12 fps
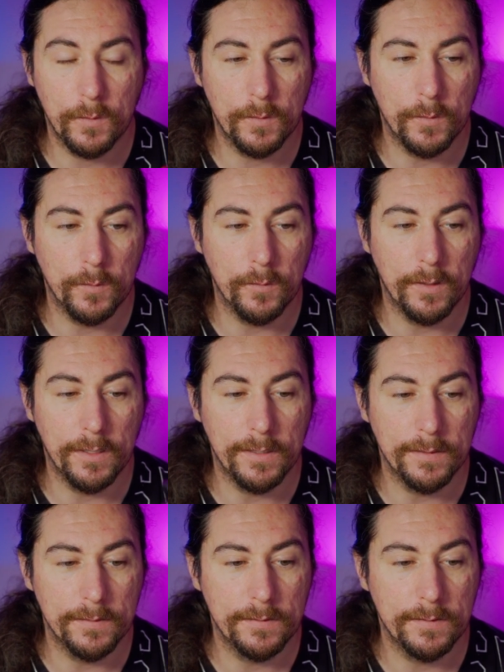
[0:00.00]

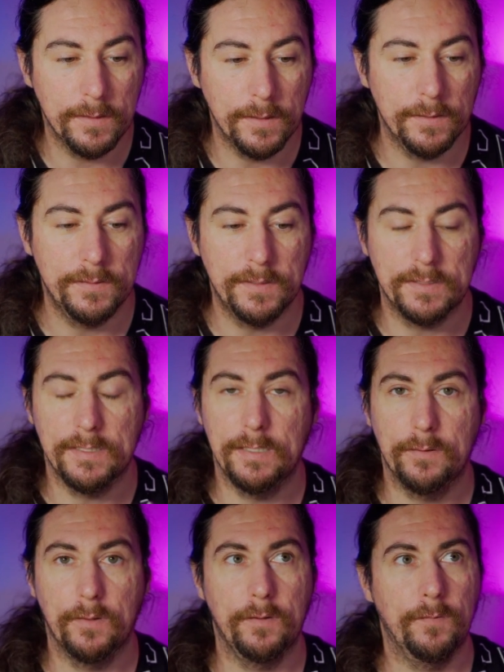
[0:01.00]
or
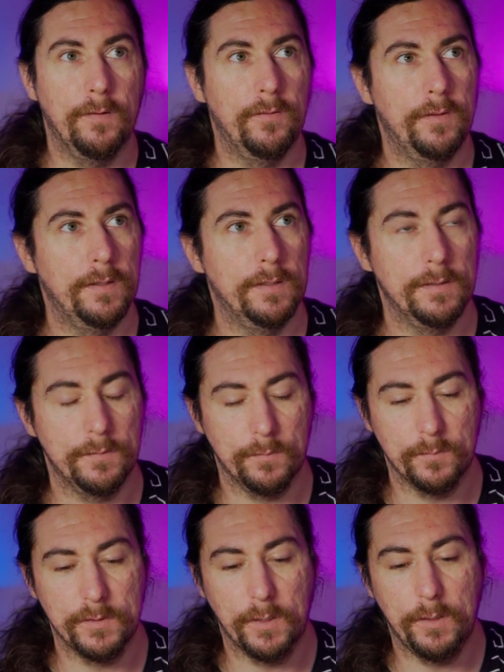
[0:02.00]
16-35, I think it is
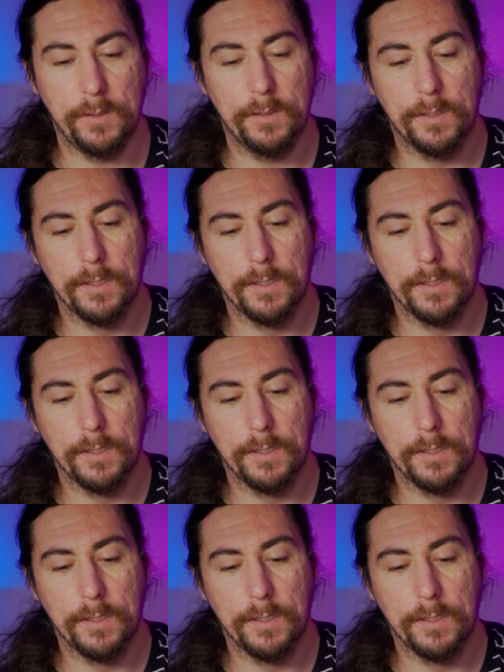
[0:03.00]
from Sony.